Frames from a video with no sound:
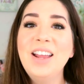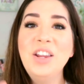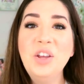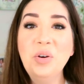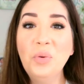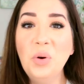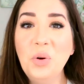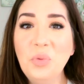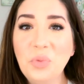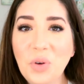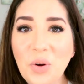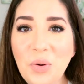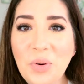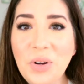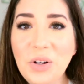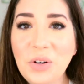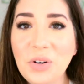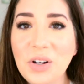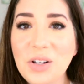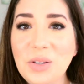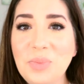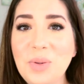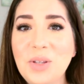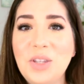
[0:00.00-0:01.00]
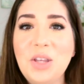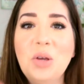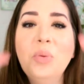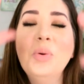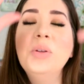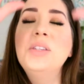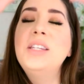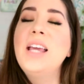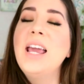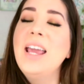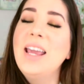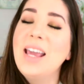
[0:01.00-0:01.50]
and you will ruin Christmas. You
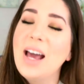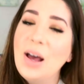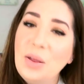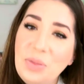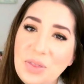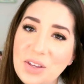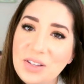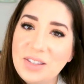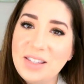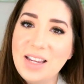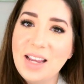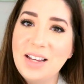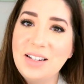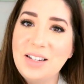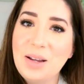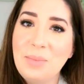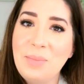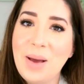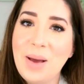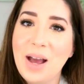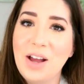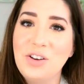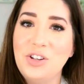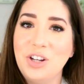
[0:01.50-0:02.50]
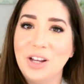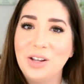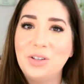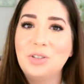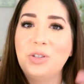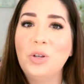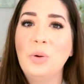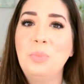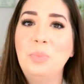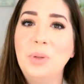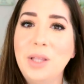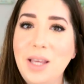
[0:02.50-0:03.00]
will take out the Santa magic.
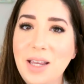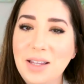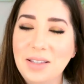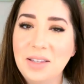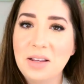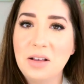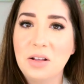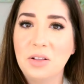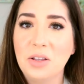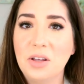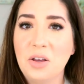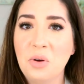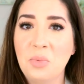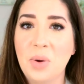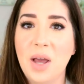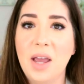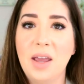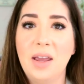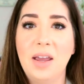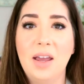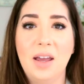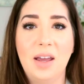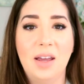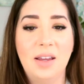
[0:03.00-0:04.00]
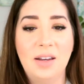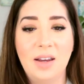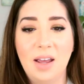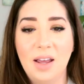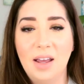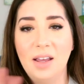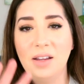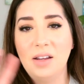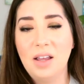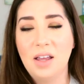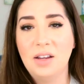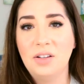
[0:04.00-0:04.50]
So please click away and,
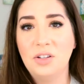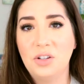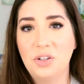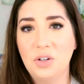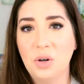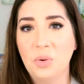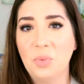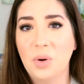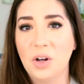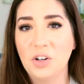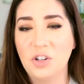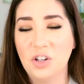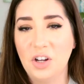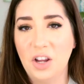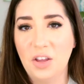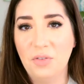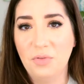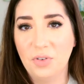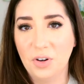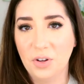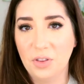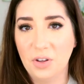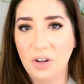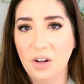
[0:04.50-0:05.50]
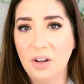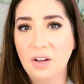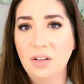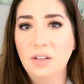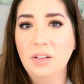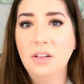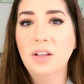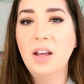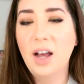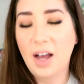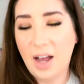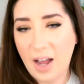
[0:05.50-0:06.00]
and, and don't watch any further.
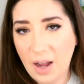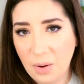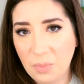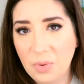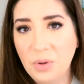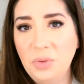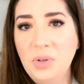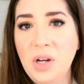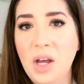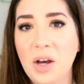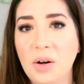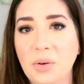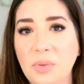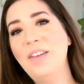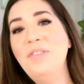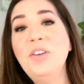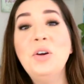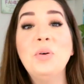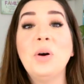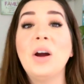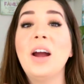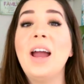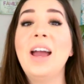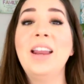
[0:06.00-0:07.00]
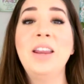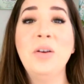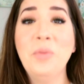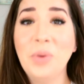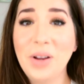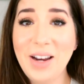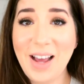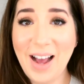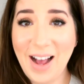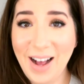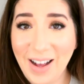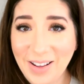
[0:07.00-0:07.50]
I will know. If you are
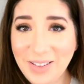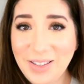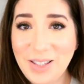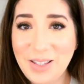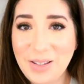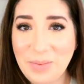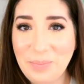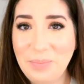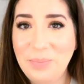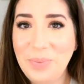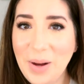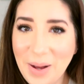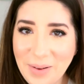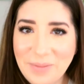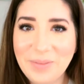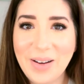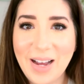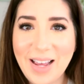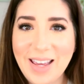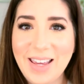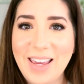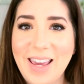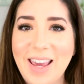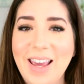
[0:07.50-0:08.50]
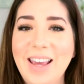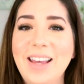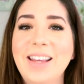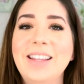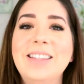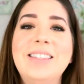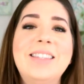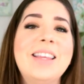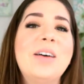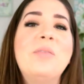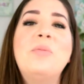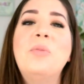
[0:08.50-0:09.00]
anyone else but my
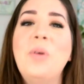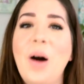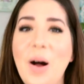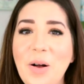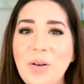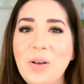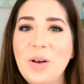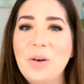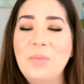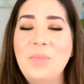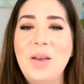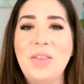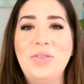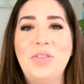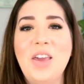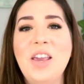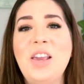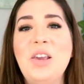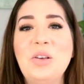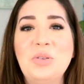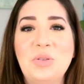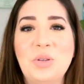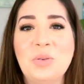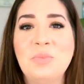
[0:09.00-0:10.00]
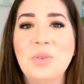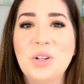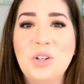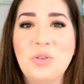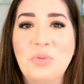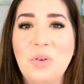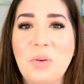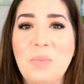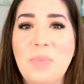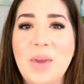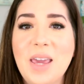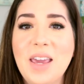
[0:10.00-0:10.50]
kids, welcome and thank you so much
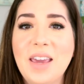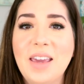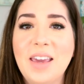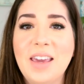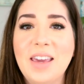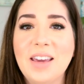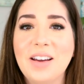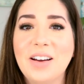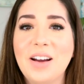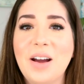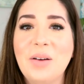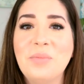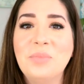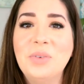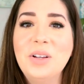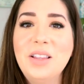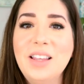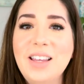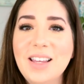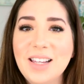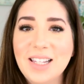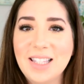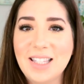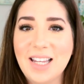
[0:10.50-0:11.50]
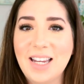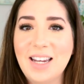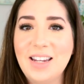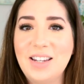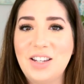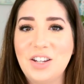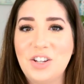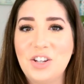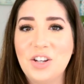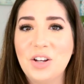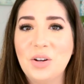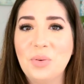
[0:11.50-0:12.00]
for being here. I'm really excited
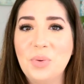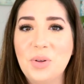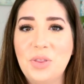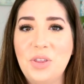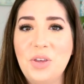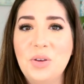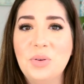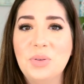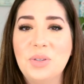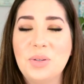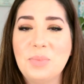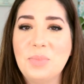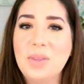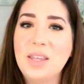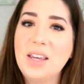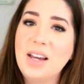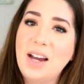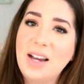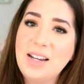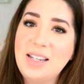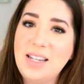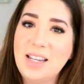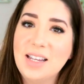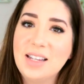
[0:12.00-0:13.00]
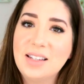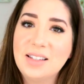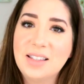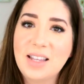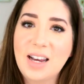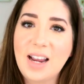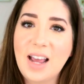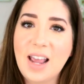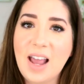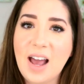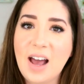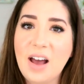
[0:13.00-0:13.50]
to share with you some of the ideas
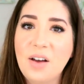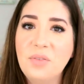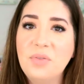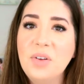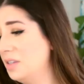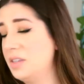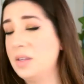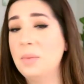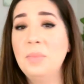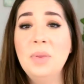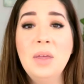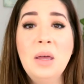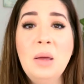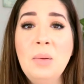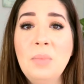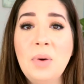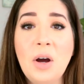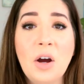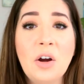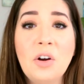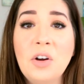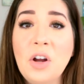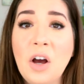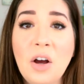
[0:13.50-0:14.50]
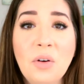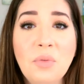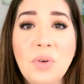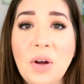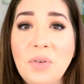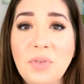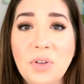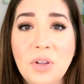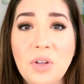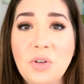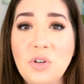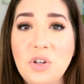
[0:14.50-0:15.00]
that I have. Some of them are not
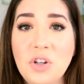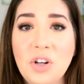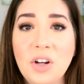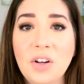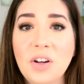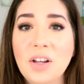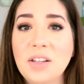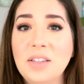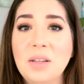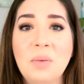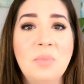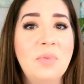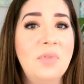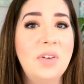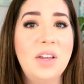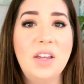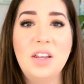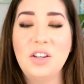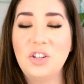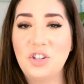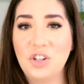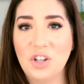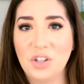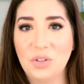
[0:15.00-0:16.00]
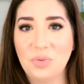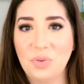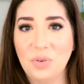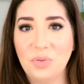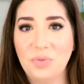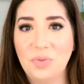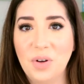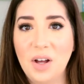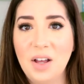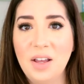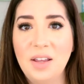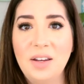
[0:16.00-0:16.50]
revolutionary, some of it is just for
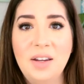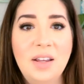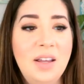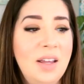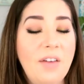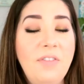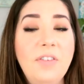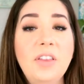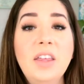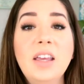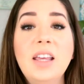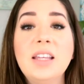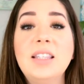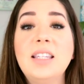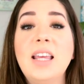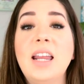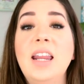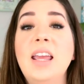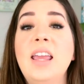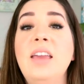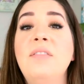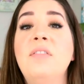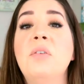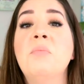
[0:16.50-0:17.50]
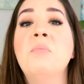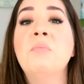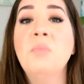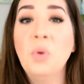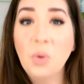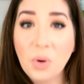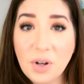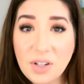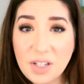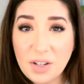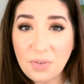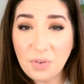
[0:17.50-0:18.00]
fun. I feel like it's getting even
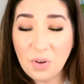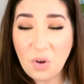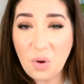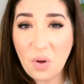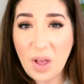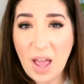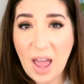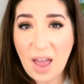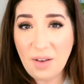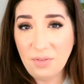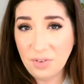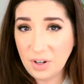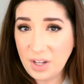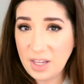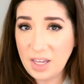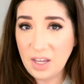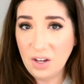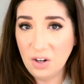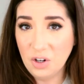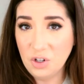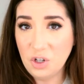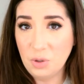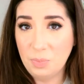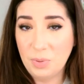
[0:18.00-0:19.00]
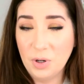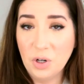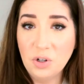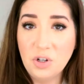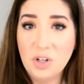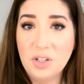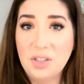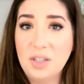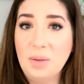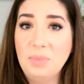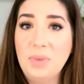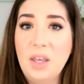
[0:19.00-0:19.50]
more difficult every year to
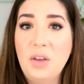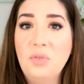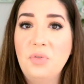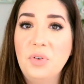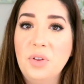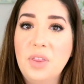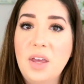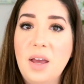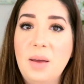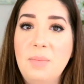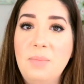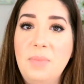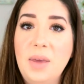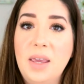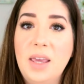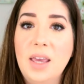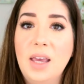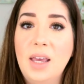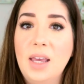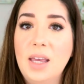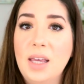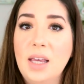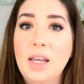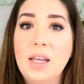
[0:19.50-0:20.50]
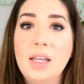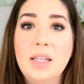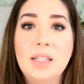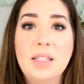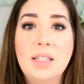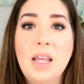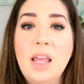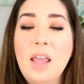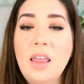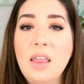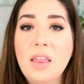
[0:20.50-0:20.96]
purchase something for them because